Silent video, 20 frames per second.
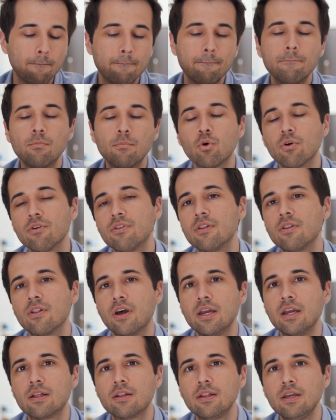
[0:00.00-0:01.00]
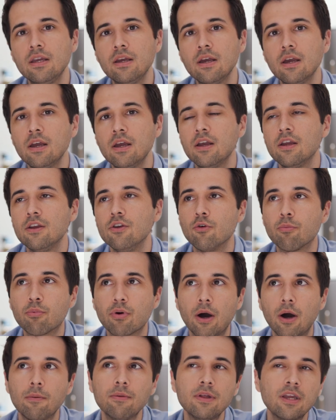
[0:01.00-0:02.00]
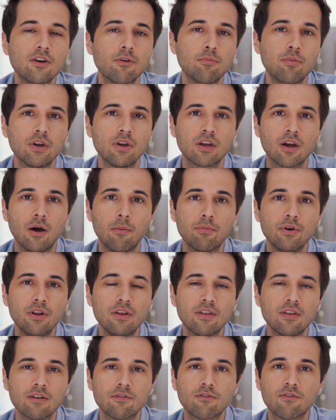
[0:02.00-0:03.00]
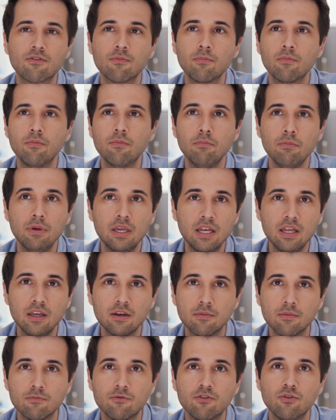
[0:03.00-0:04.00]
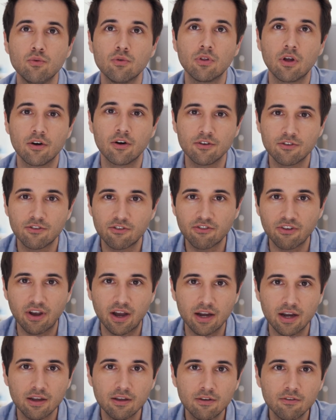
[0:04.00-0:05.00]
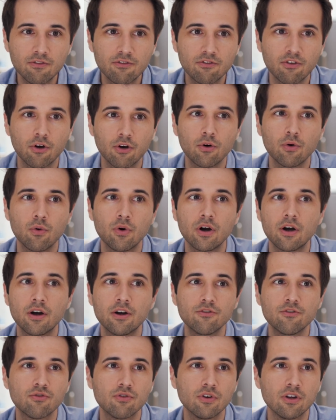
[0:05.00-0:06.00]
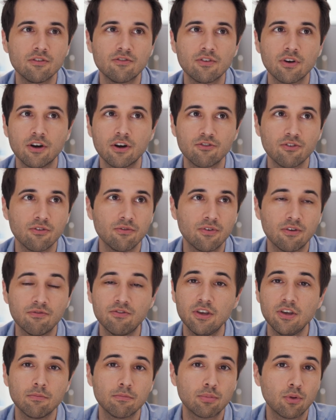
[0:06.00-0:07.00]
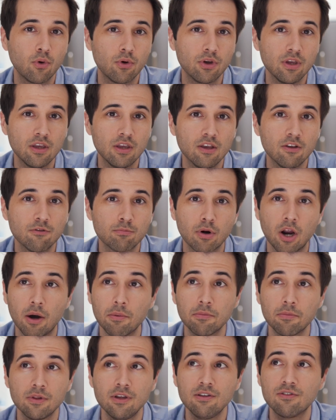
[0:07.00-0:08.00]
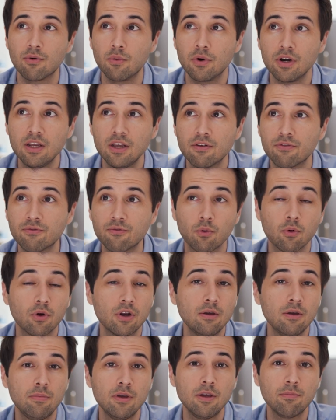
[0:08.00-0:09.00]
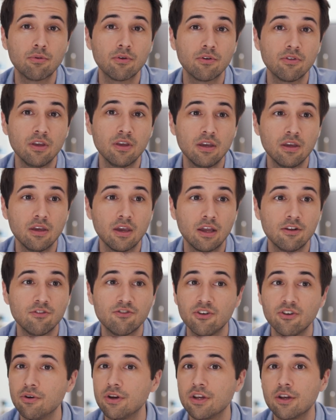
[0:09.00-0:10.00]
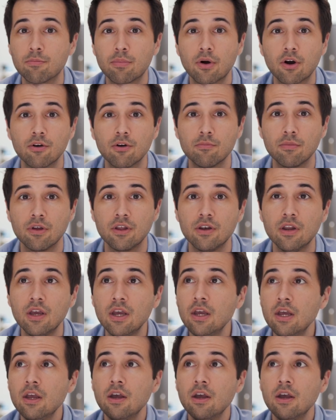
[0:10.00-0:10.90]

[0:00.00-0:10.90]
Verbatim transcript: More than likely, you'll probably end up in a company that's medium to large size, so 100 to 150 employees, probably 20 to 40 people in the engineering department